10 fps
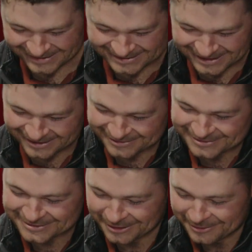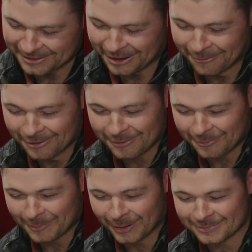exactly. So no,
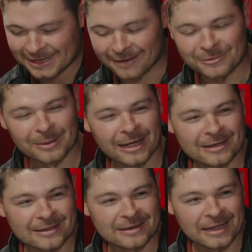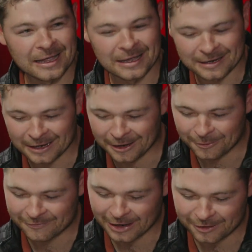we're pumped to have you back, and
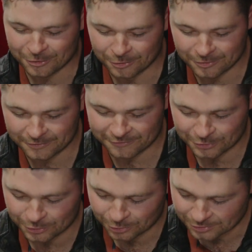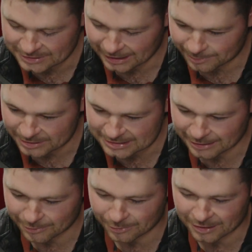we've got a few cool topics that
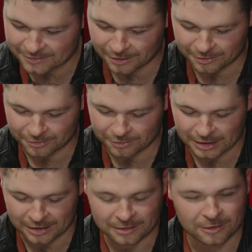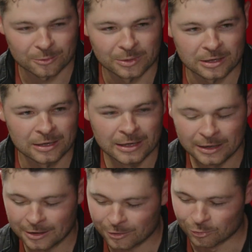we want to talk through that I think will be
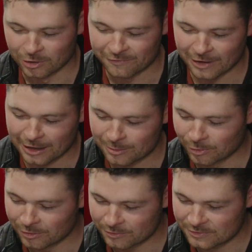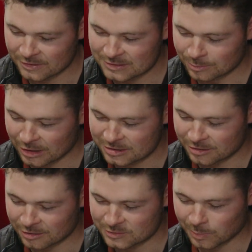really valuable to some listeners.